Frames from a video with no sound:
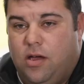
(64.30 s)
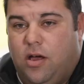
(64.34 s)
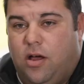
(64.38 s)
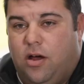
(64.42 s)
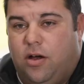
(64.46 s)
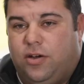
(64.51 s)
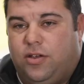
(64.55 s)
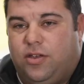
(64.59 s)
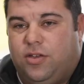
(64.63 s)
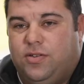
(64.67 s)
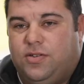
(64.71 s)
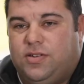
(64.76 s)

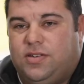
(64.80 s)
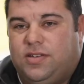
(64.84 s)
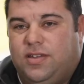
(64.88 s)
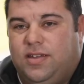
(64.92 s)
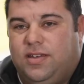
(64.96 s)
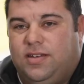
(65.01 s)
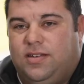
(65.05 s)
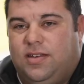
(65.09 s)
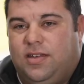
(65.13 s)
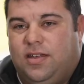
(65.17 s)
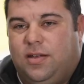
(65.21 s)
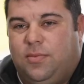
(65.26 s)
Our Q
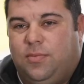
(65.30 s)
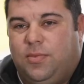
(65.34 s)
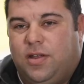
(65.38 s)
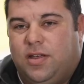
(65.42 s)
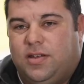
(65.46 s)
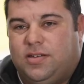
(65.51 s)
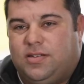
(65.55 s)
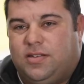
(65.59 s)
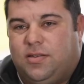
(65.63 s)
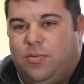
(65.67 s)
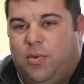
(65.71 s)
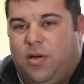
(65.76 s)
C team
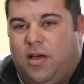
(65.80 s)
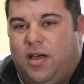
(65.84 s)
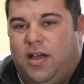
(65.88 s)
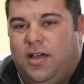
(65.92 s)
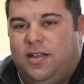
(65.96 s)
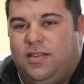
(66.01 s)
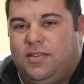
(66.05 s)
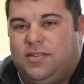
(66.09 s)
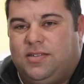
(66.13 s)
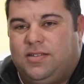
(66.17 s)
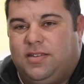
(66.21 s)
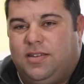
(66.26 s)
does the
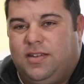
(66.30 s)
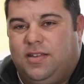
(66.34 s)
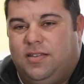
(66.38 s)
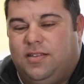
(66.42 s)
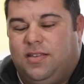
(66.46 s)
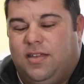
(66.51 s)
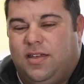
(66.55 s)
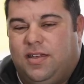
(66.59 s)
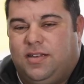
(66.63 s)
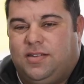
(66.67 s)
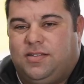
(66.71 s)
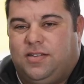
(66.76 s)
behind-the-scene
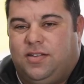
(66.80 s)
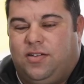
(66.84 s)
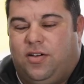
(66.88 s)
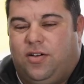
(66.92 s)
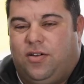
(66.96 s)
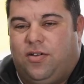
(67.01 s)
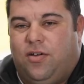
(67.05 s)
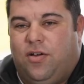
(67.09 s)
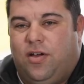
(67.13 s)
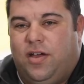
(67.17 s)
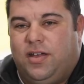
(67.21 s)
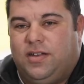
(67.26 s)
things that our
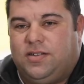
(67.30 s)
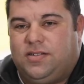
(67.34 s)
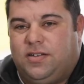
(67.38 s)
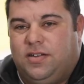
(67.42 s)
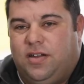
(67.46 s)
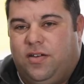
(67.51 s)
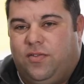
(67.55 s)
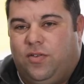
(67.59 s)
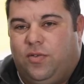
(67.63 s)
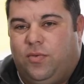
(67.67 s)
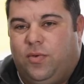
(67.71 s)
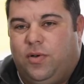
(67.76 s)
clients
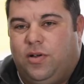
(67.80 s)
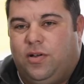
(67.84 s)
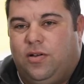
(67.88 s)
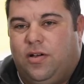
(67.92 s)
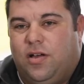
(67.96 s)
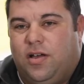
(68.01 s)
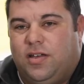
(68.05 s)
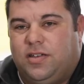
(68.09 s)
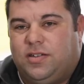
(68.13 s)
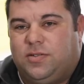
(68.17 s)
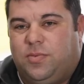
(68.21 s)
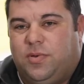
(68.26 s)
never
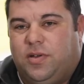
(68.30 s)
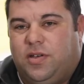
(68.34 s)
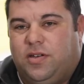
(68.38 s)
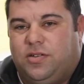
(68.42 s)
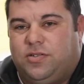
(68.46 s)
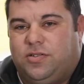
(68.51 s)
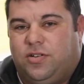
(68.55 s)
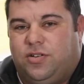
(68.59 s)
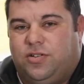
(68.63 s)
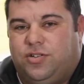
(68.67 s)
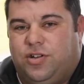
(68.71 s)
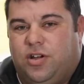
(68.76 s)
realize
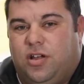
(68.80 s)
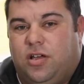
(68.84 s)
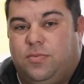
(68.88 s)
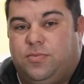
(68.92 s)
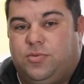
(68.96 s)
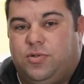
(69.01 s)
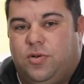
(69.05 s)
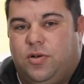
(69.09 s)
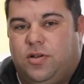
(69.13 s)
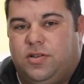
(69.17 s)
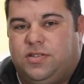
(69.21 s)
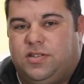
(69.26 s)
because our
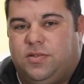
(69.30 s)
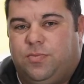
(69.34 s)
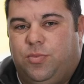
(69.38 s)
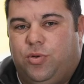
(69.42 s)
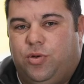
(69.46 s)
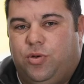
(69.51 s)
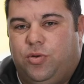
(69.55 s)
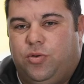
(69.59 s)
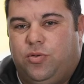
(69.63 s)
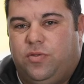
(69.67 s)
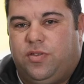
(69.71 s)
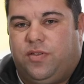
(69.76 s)
jobs run
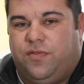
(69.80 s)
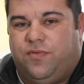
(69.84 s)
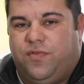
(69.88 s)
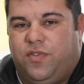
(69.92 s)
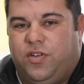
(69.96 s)
smooth and